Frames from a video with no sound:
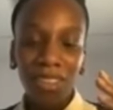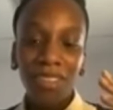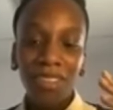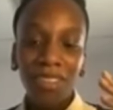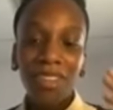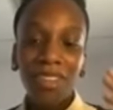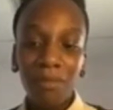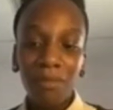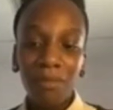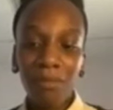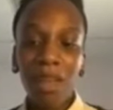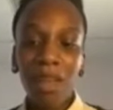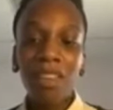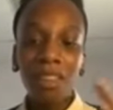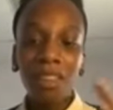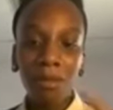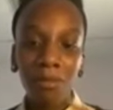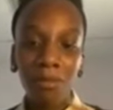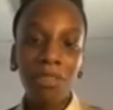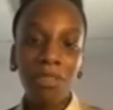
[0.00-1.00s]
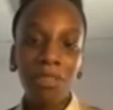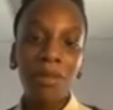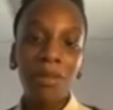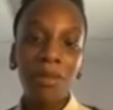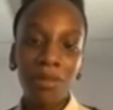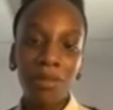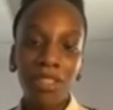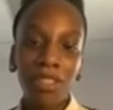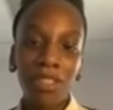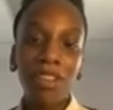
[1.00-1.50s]
could make them feel a
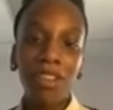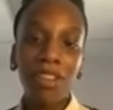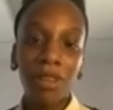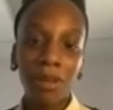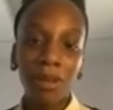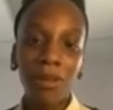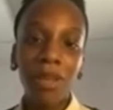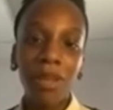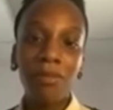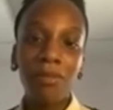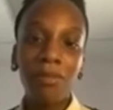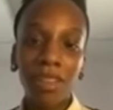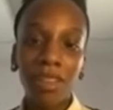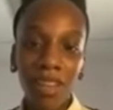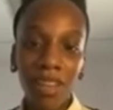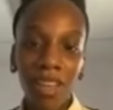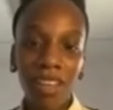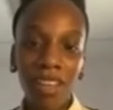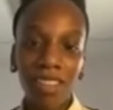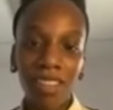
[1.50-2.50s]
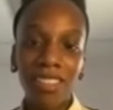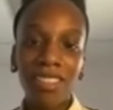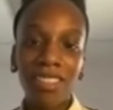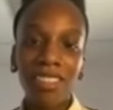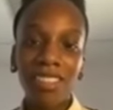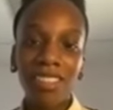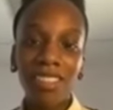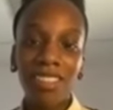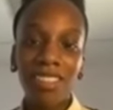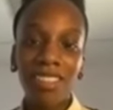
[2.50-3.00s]
particular way
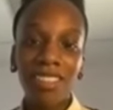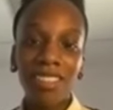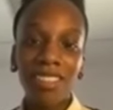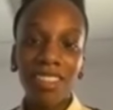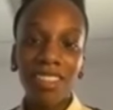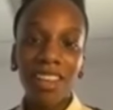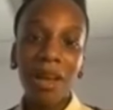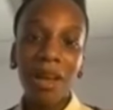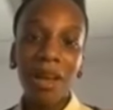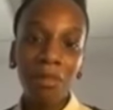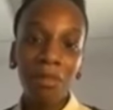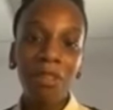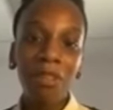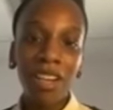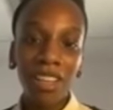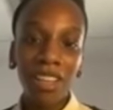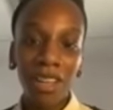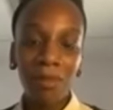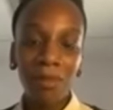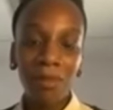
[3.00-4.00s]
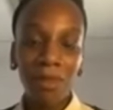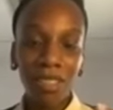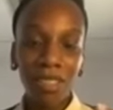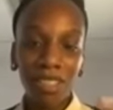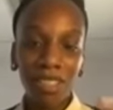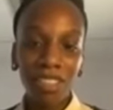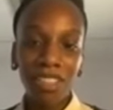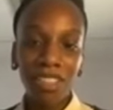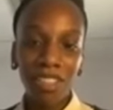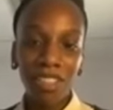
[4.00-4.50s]
because I'm already in a
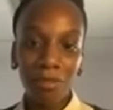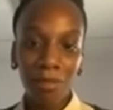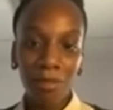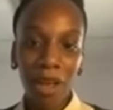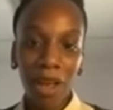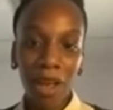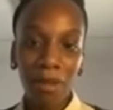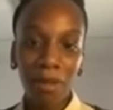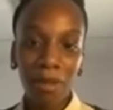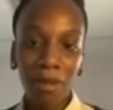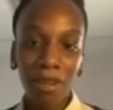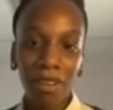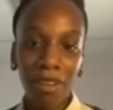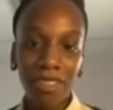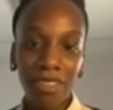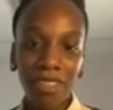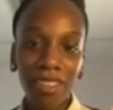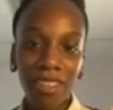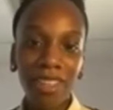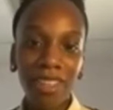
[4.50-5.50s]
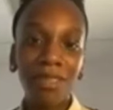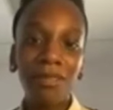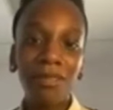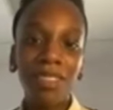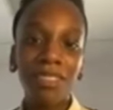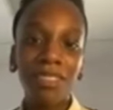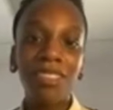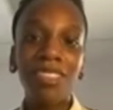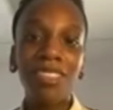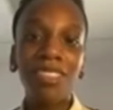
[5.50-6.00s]
position of power
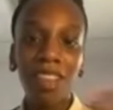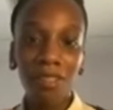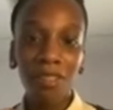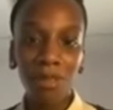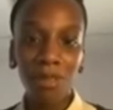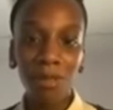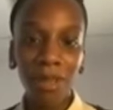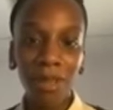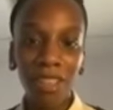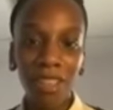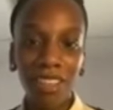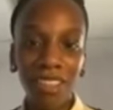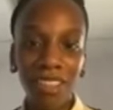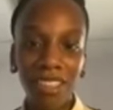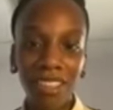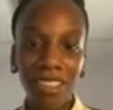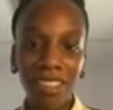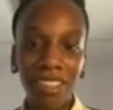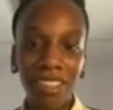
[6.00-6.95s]
in several ways.